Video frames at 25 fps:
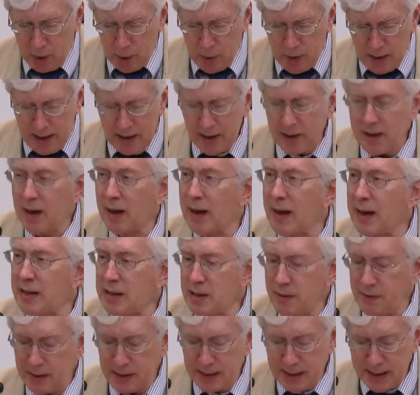creating
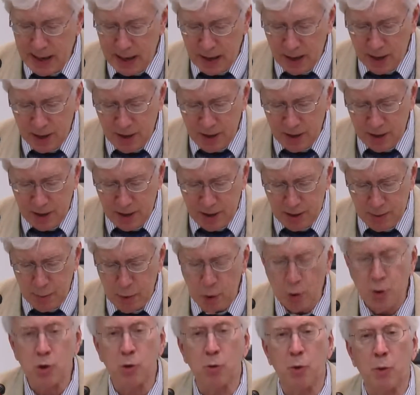collective intelligence,
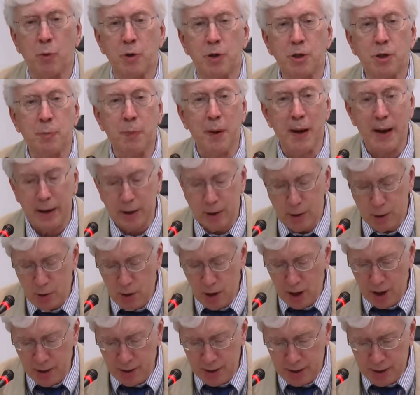mutual respect,
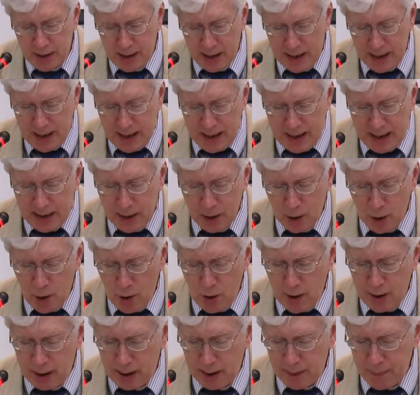trust, and
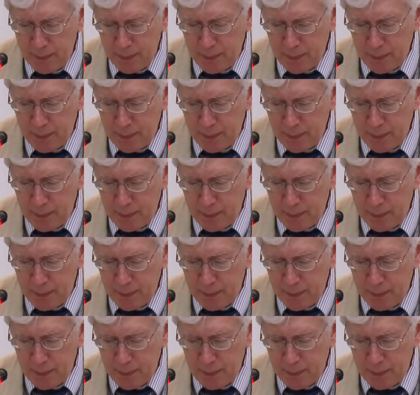learning.